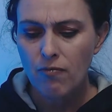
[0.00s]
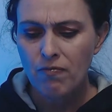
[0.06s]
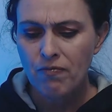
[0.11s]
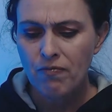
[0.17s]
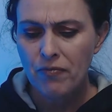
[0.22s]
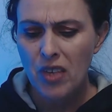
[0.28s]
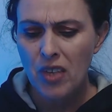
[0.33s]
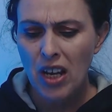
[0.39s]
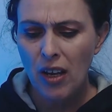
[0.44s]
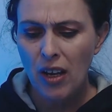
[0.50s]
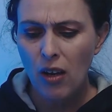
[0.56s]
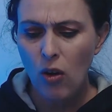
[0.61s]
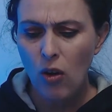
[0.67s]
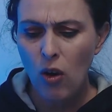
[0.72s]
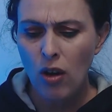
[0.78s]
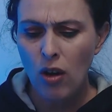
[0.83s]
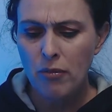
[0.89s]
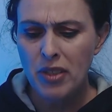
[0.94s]
Now,
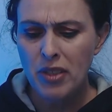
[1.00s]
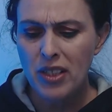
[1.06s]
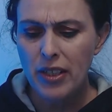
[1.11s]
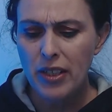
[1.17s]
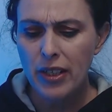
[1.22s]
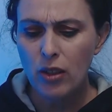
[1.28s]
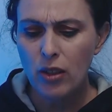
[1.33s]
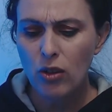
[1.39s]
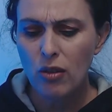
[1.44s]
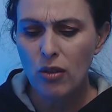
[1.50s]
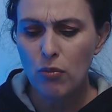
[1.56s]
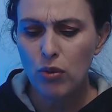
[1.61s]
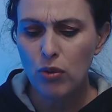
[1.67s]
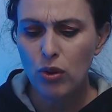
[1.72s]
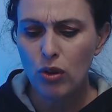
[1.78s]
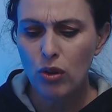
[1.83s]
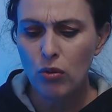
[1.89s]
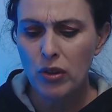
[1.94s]
I'm seeing a lot of
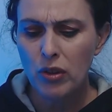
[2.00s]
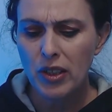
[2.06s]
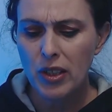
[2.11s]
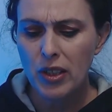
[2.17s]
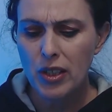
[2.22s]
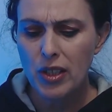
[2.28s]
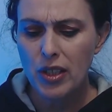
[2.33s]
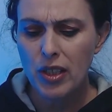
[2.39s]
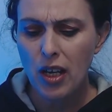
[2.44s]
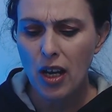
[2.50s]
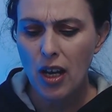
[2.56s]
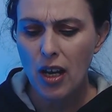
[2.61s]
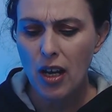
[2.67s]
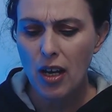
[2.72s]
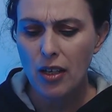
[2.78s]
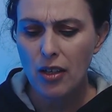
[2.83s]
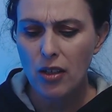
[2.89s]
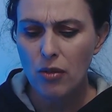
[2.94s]
blue in this card,